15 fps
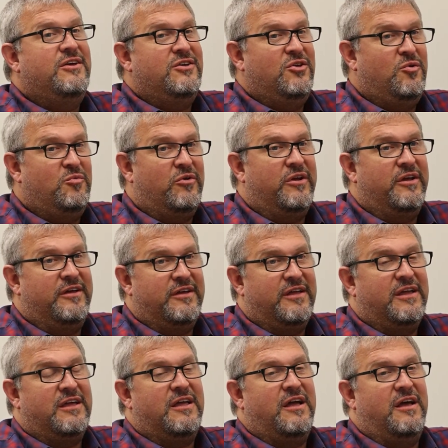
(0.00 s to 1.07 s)
You want
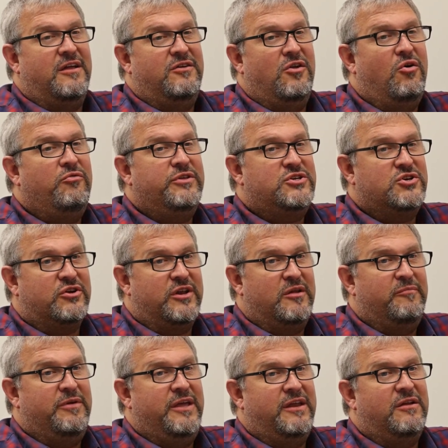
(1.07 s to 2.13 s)
to know that you're going to
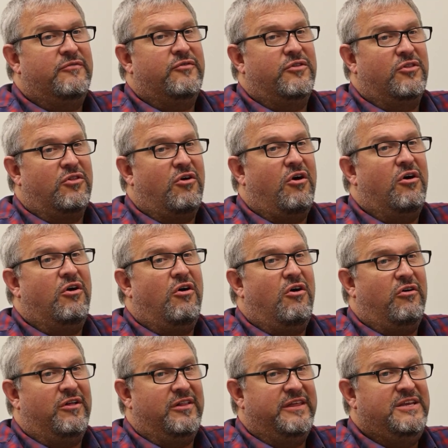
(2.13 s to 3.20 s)
be in it for the long
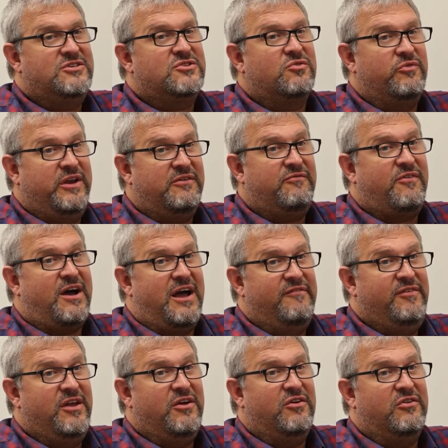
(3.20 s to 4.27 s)
haul, at least 3 to
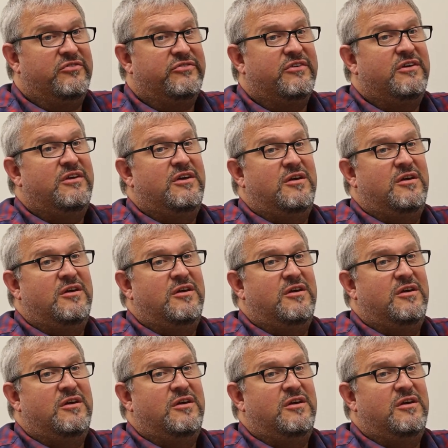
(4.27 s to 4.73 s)
5 years